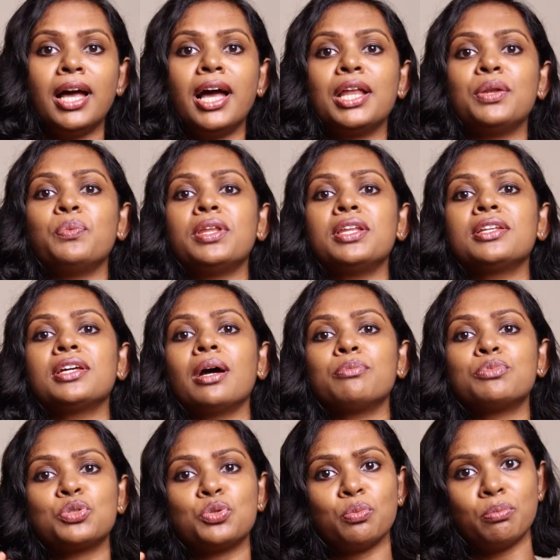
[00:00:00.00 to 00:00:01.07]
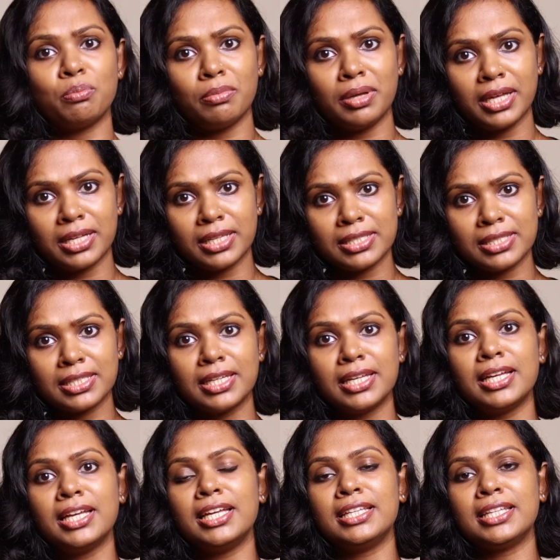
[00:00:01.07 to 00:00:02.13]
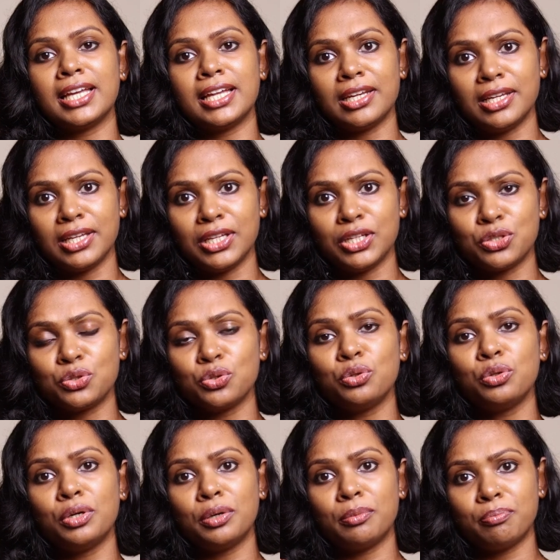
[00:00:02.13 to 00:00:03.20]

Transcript: And when it comes to males, it can lead to